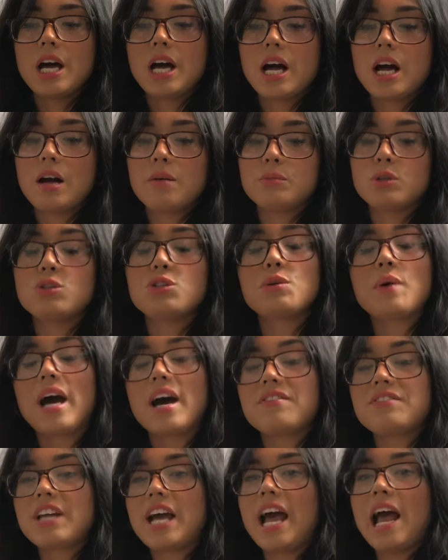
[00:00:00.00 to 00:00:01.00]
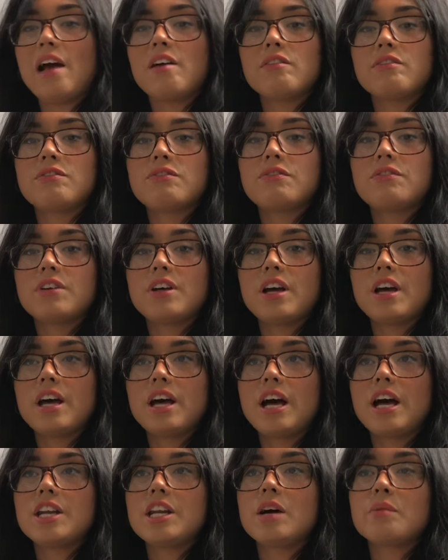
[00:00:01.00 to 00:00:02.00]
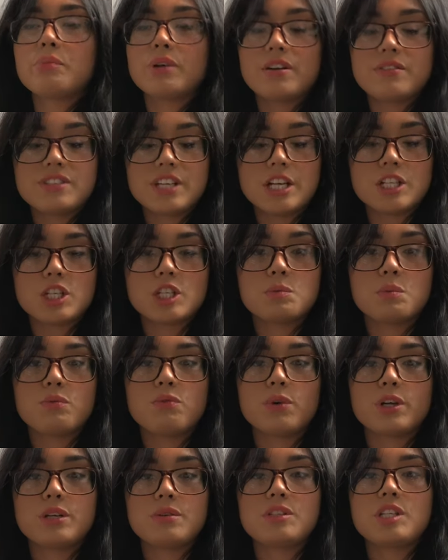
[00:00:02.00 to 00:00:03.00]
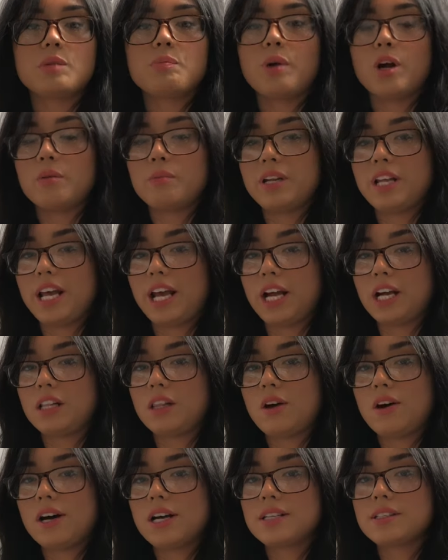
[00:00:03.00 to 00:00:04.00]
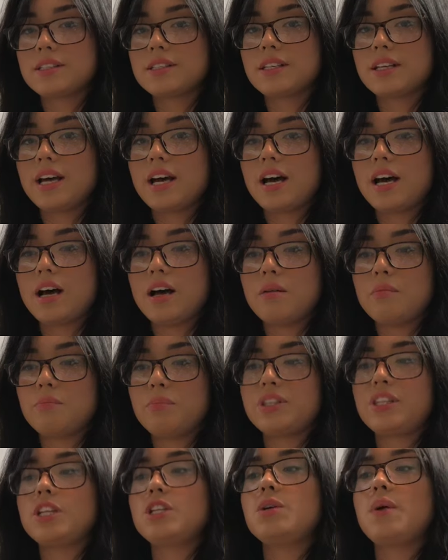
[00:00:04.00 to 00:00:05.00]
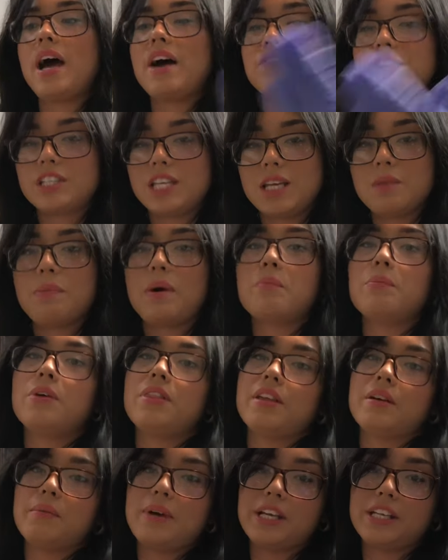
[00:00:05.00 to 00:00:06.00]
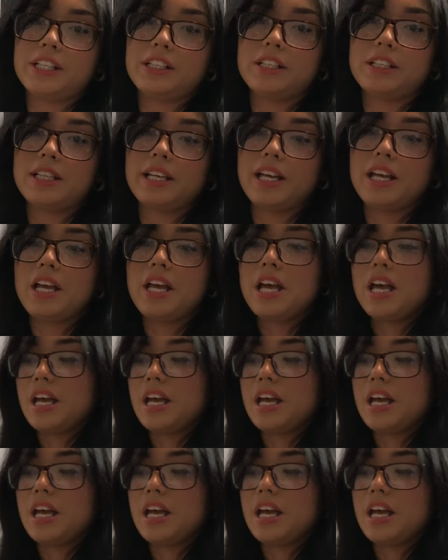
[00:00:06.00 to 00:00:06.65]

Um, you do have to have a number of sessions before you see permanent hair loss, um, but then you have to keep up with it regularly.